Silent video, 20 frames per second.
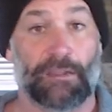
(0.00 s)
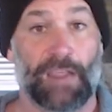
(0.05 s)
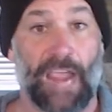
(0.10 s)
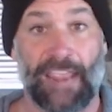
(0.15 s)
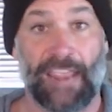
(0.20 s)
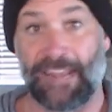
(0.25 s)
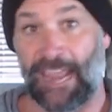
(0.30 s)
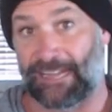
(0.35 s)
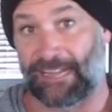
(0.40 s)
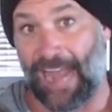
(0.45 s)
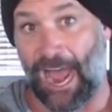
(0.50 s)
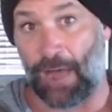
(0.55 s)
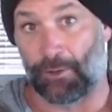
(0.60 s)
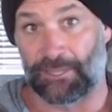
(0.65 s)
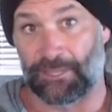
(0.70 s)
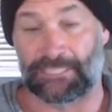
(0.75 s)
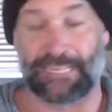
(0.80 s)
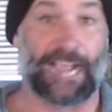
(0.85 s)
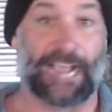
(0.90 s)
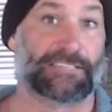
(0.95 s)
And then now
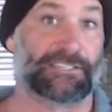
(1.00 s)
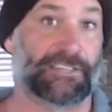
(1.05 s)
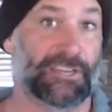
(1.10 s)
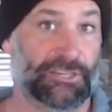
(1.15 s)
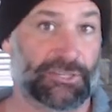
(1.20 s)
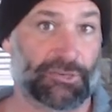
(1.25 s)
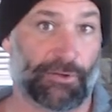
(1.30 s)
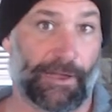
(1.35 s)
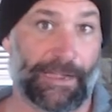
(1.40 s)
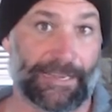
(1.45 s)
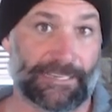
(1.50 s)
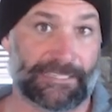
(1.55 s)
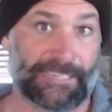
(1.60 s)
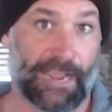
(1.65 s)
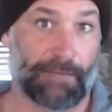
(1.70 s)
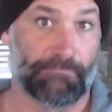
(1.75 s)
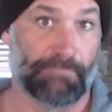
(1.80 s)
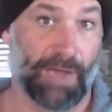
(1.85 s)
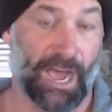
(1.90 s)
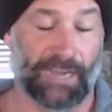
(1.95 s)
the stock's going to trade at
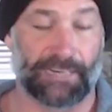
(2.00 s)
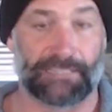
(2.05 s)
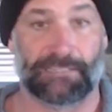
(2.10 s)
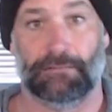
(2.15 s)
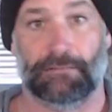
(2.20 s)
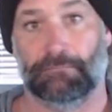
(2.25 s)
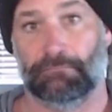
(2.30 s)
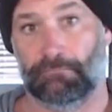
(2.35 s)
ten bucks.